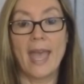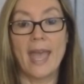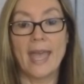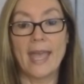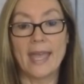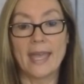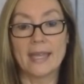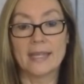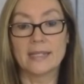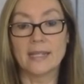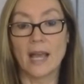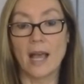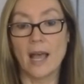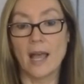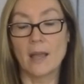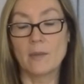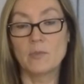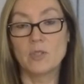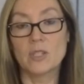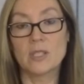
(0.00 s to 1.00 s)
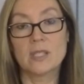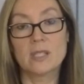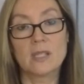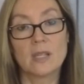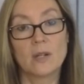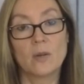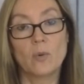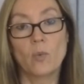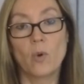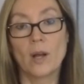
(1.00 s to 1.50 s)
and I'm just
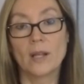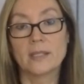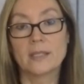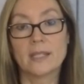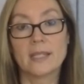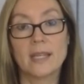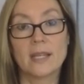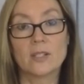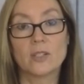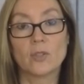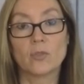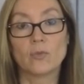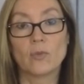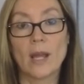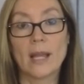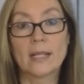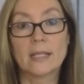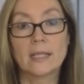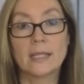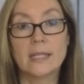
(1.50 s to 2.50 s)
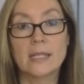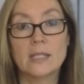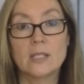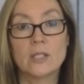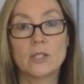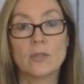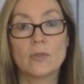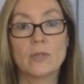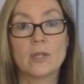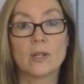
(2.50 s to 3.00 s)
going to want to get directly
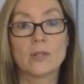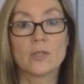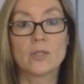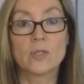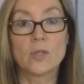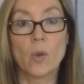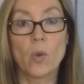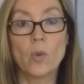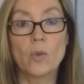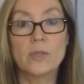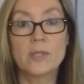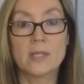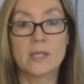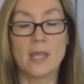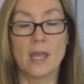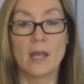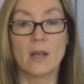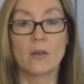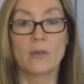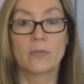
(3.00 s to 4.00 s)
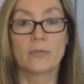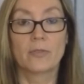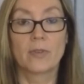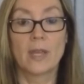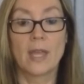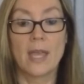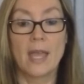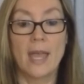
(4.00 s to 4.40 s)
to their soul self